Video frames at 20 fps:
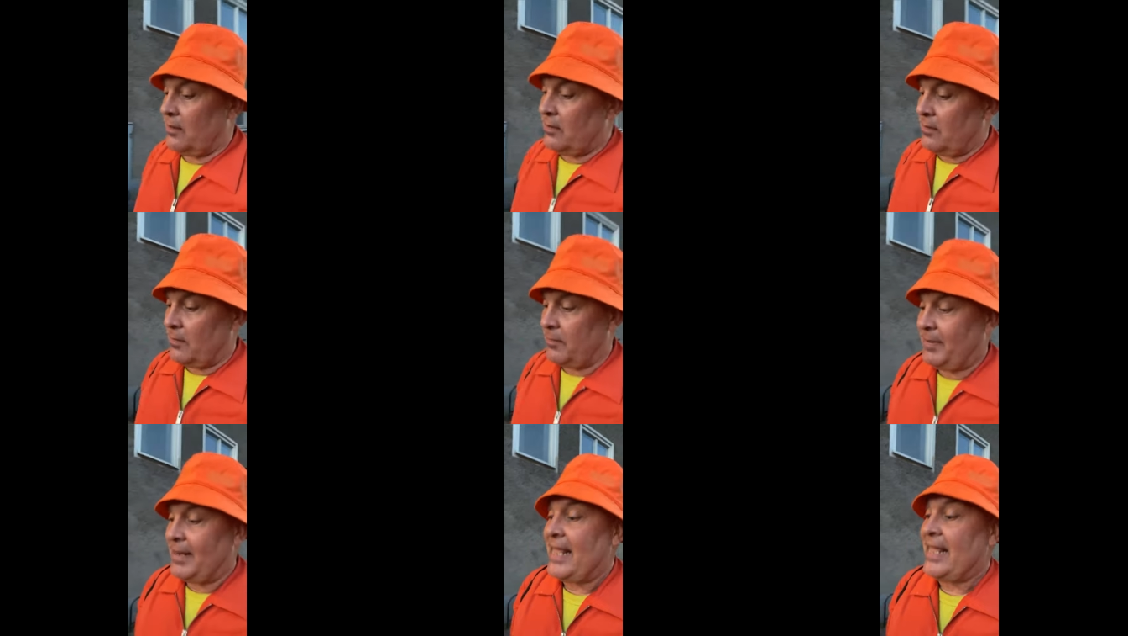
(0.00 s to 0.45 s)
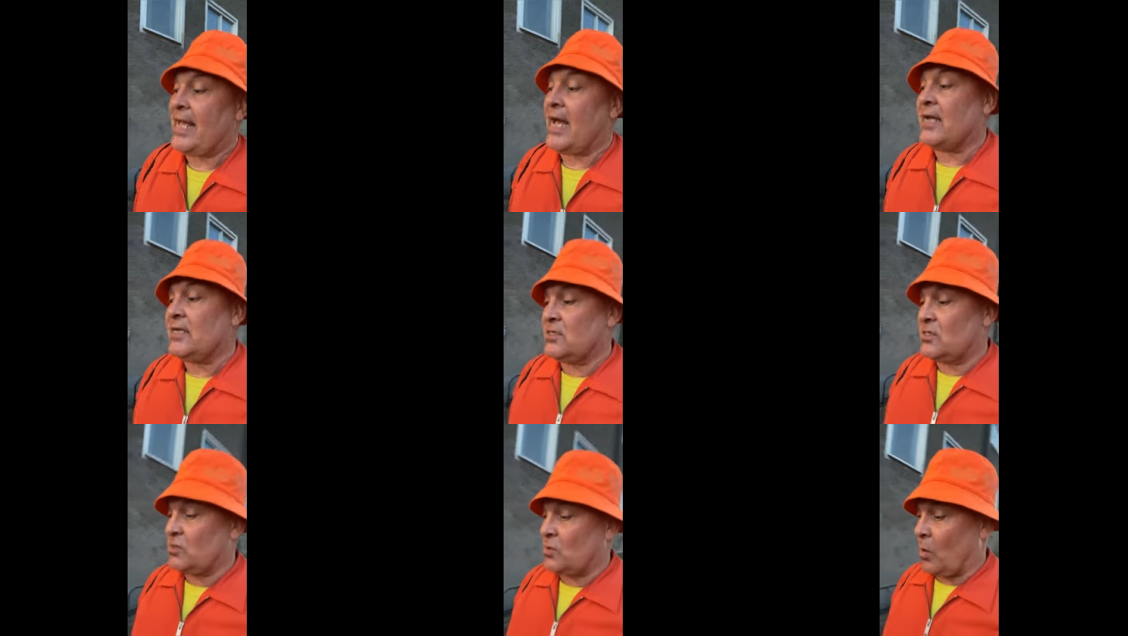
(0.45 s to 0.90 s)
a play I
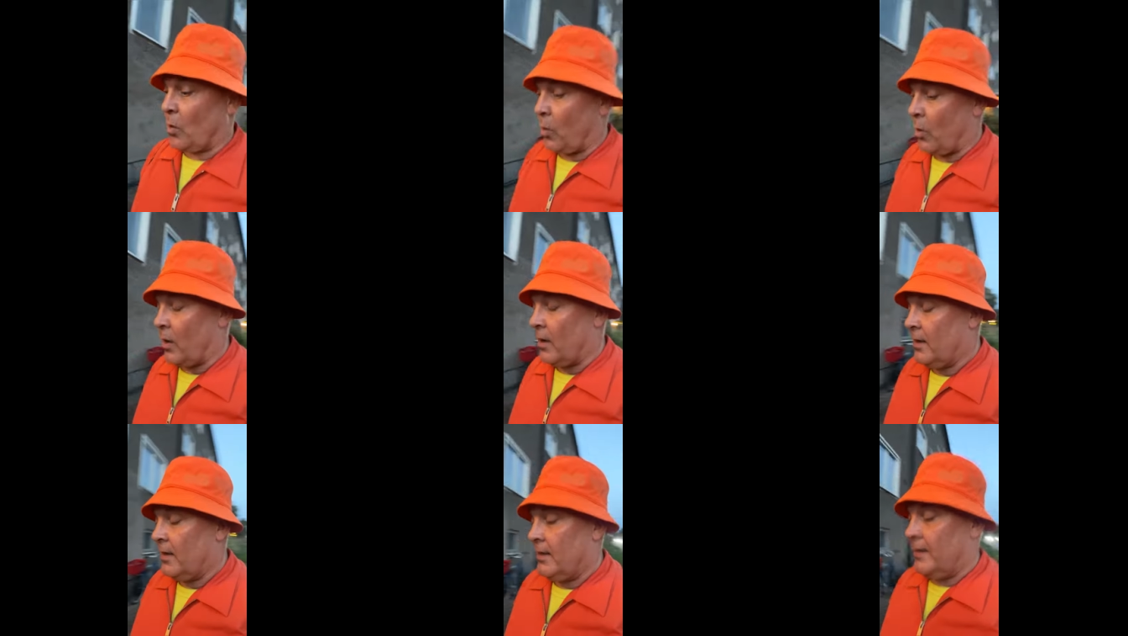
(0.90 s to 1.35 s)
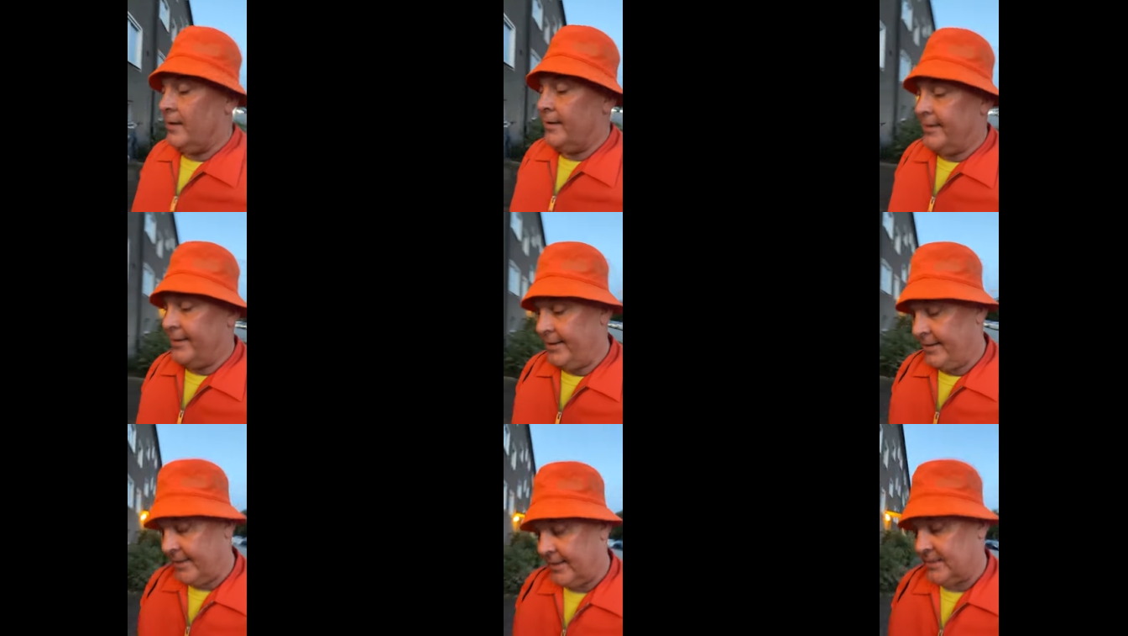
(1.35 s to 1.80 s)
saw
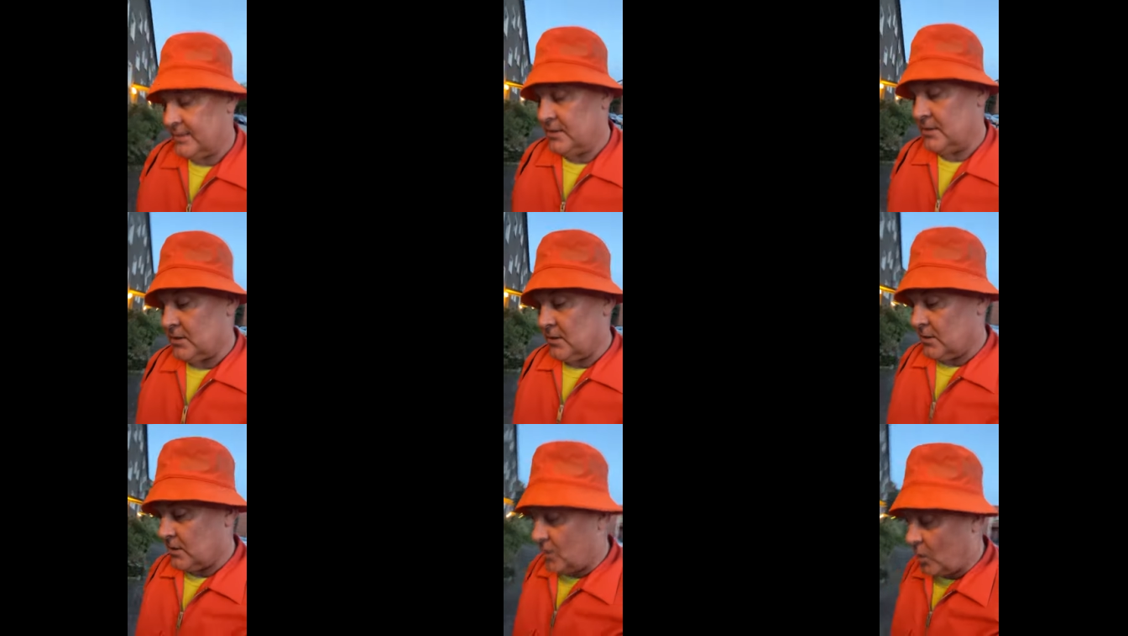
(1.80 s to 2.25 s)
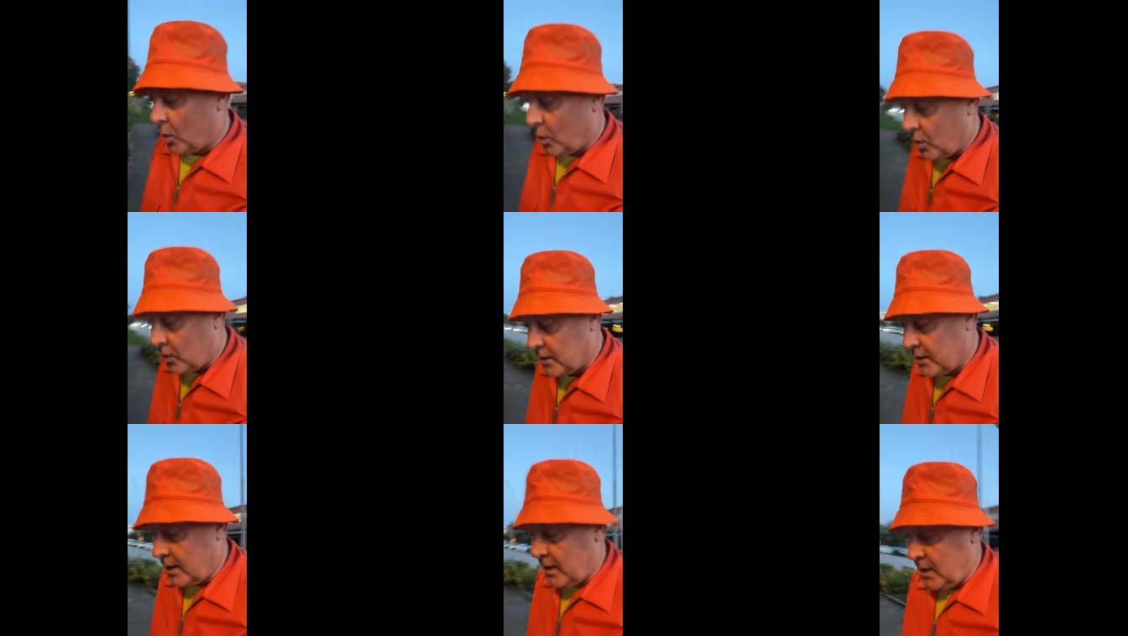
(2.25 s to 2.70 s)
in London
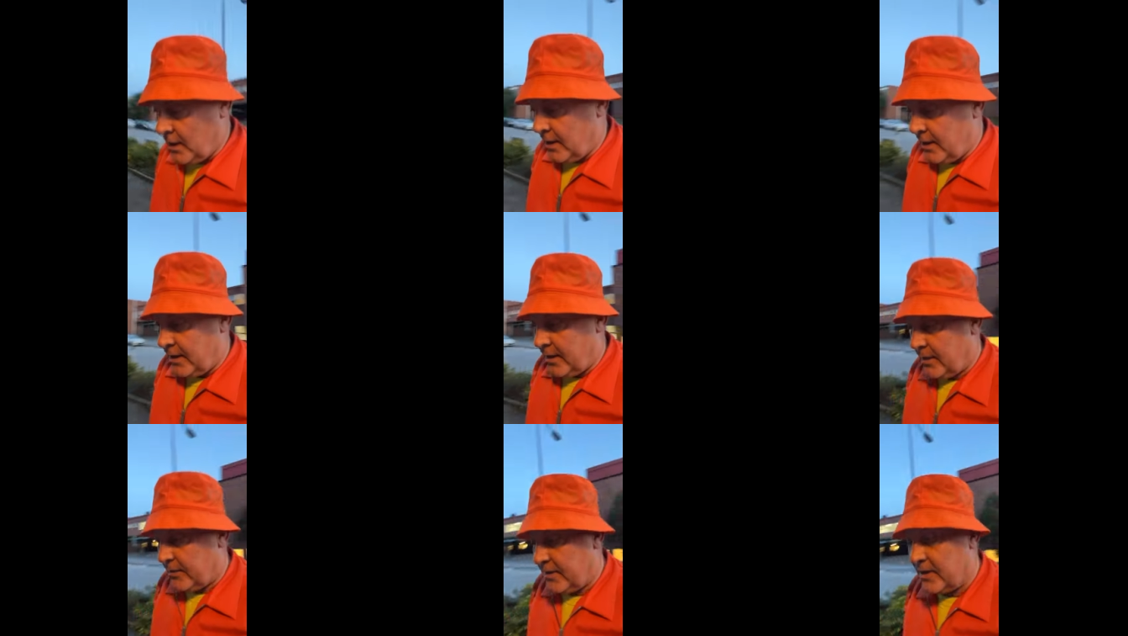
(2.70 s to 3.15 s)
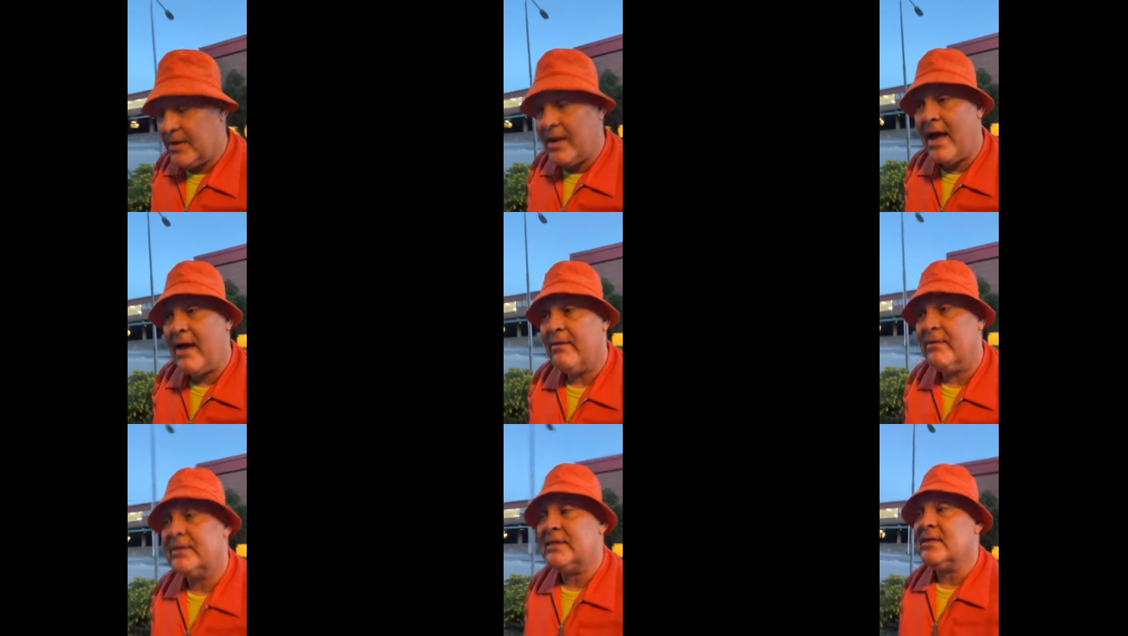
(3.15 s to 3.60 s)
called the
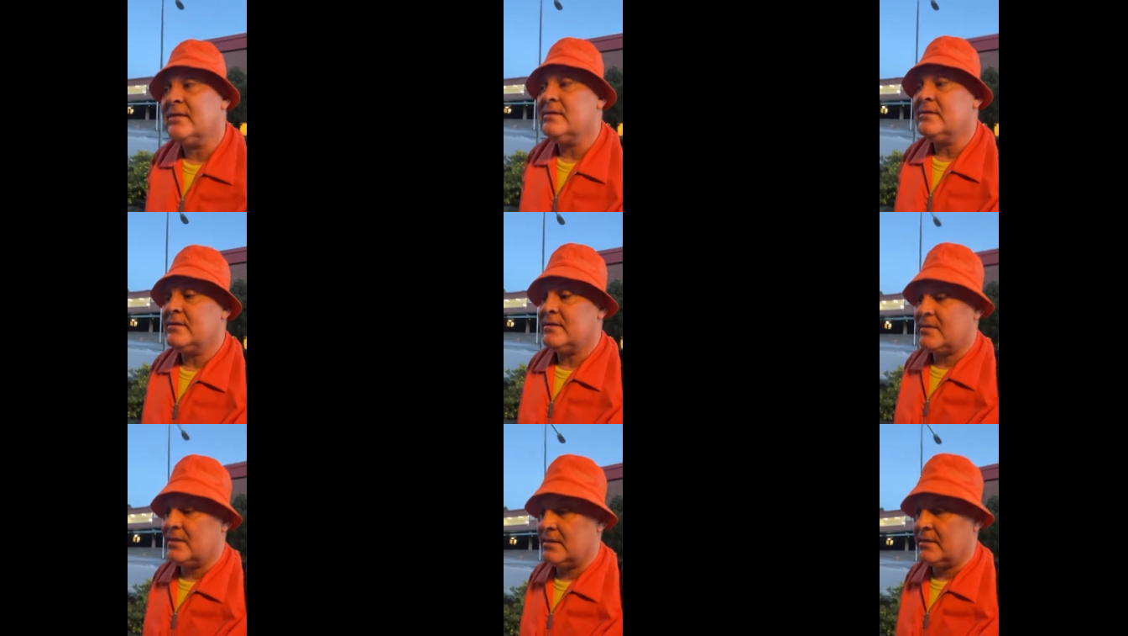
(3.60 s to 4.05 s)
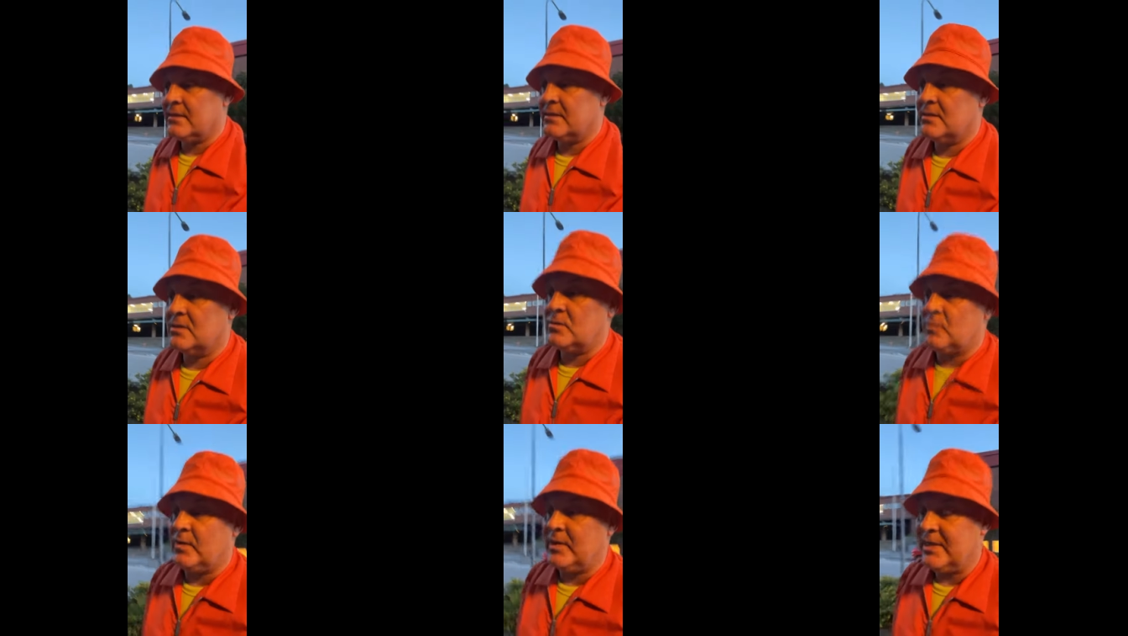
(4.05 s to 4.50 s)
inheritance in
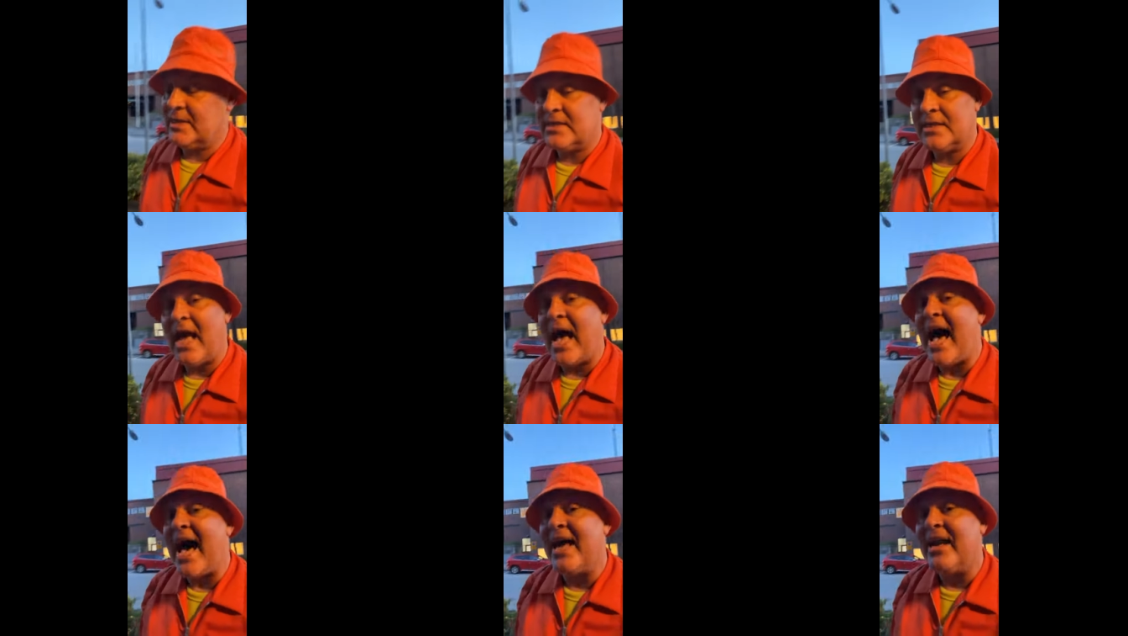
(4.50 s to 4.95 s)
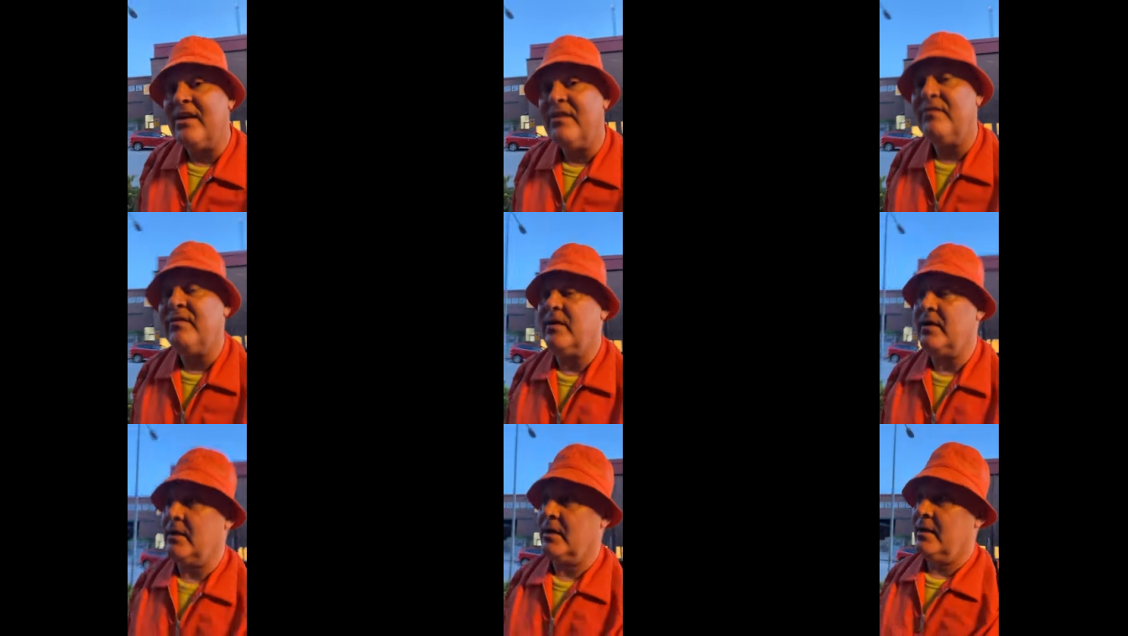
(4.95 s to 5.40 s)
Swedish
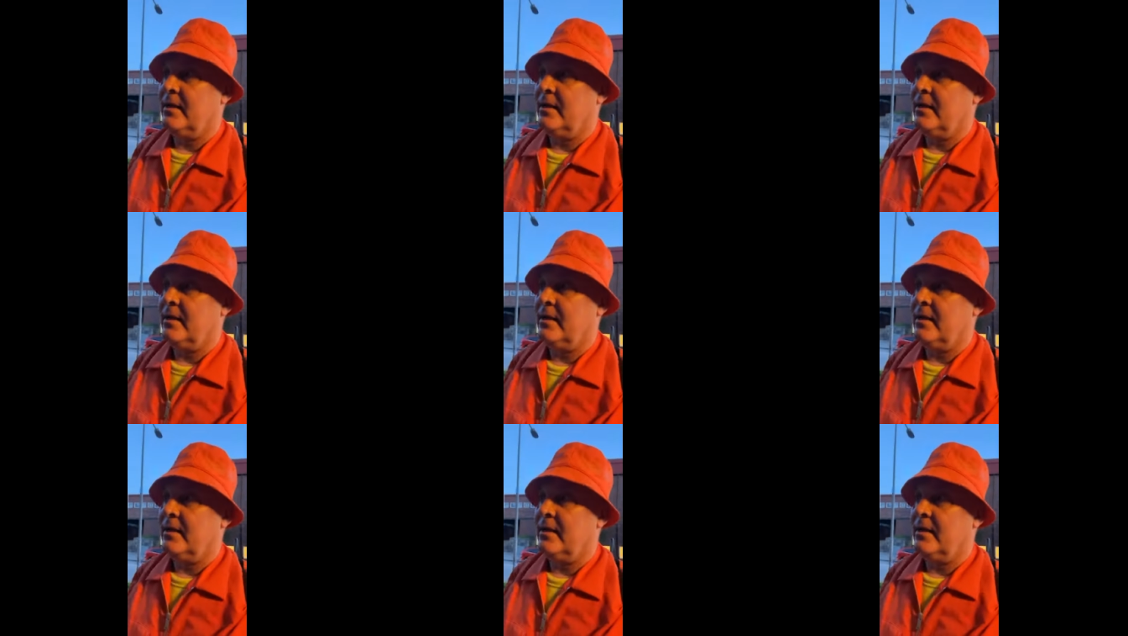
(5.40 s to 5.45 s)
Arv